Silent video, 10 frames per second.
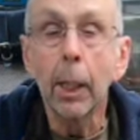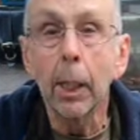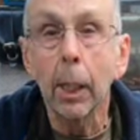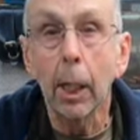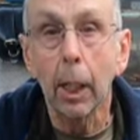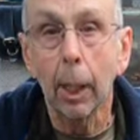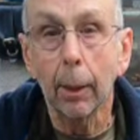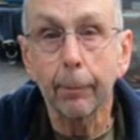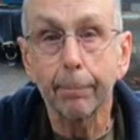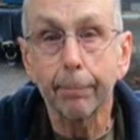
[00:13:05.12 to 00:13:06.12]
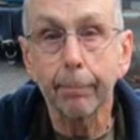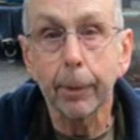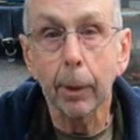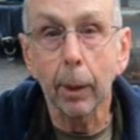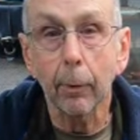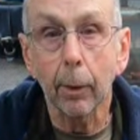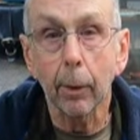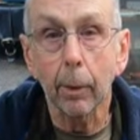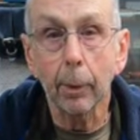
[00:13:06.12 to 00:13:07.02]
Give her a thumbs